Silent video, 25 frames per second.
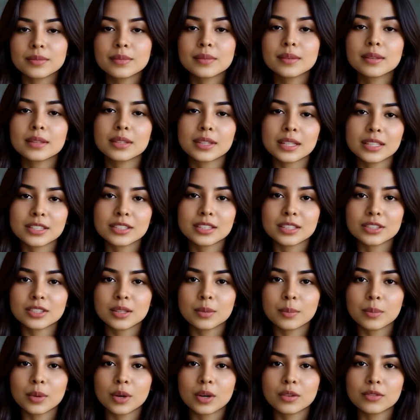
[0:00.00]
This is a
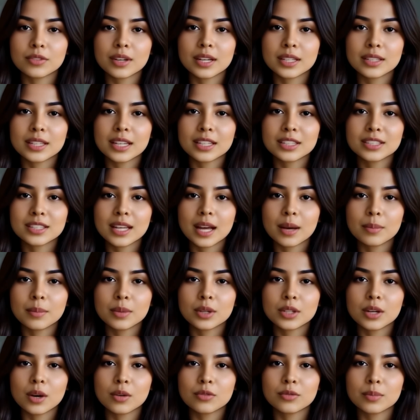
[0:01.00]
perfect
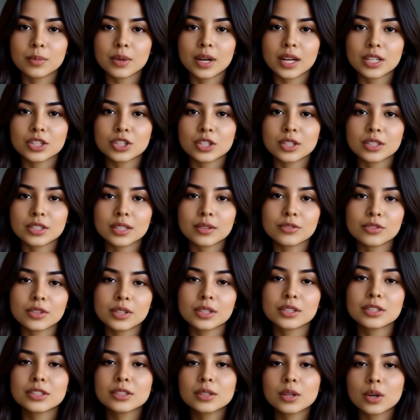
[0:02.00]
example of pressure
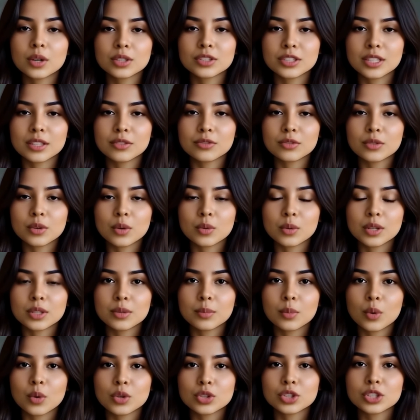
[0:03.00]
difference causing fluid
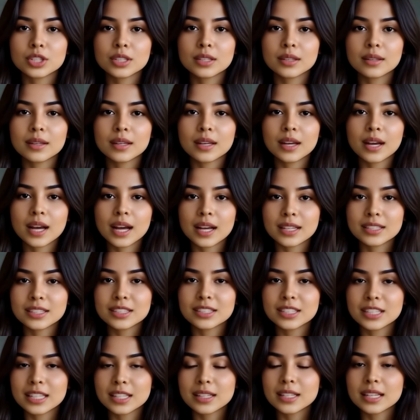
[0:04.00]
motion, as
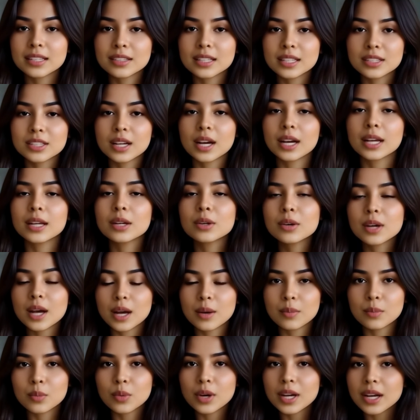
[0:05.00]
seen in the
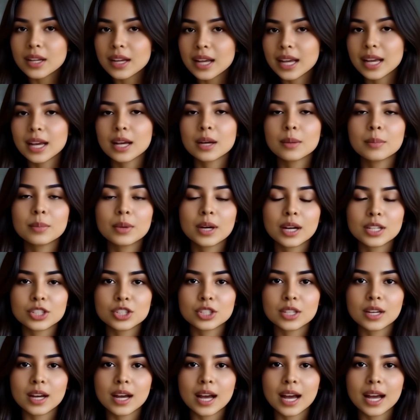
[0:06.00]
diagram where air
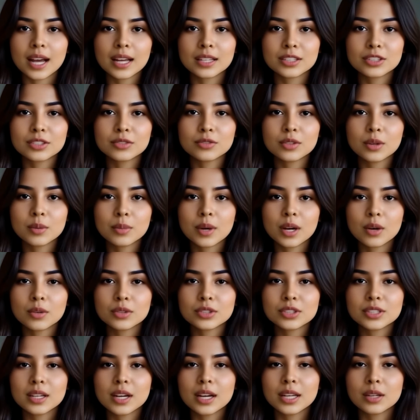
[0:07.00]
pressure acts from
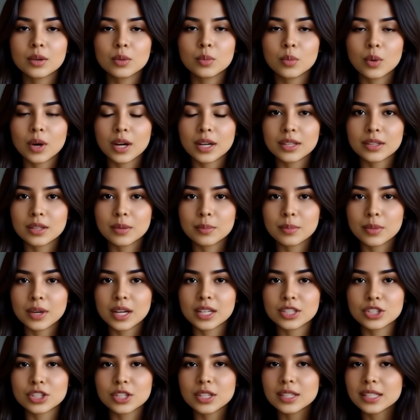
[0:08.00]
outside while the
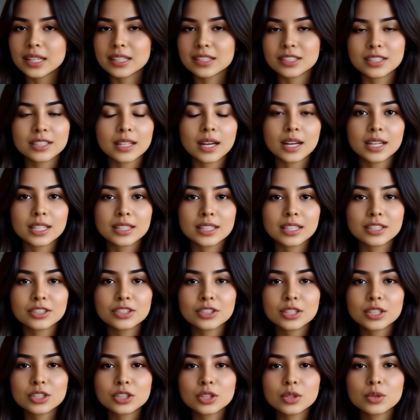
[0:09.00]
pressure inside is
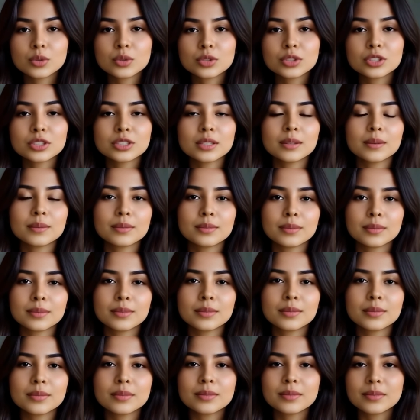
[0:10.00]
reduced.
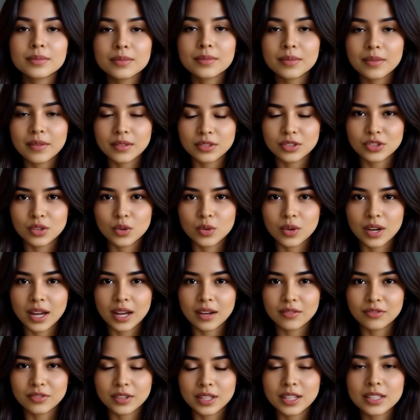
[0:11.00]
So
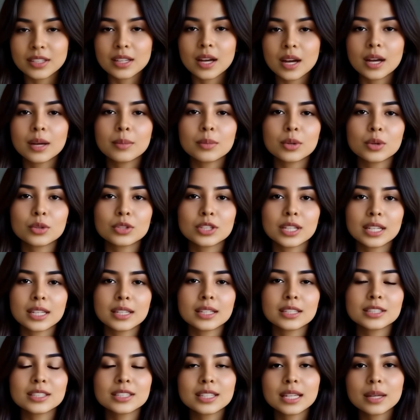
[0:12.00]
every time you take a
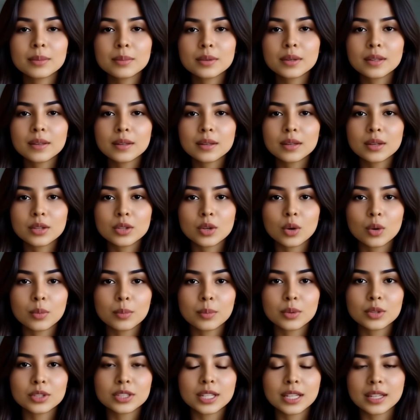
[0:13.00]
sip, you're
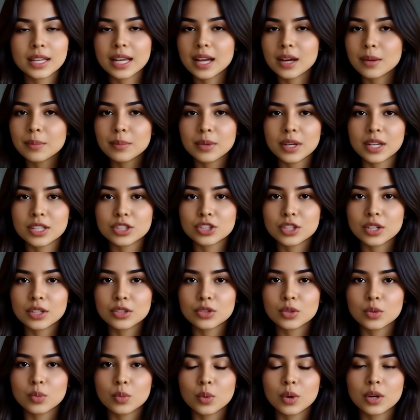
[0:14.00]
putting air pressure
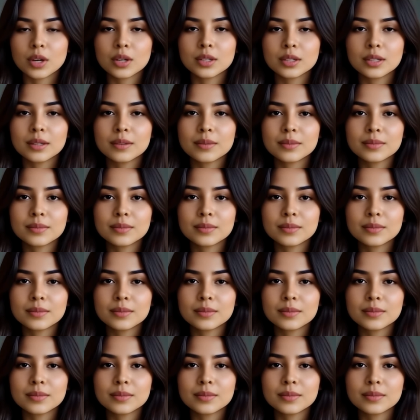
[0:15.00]
to work.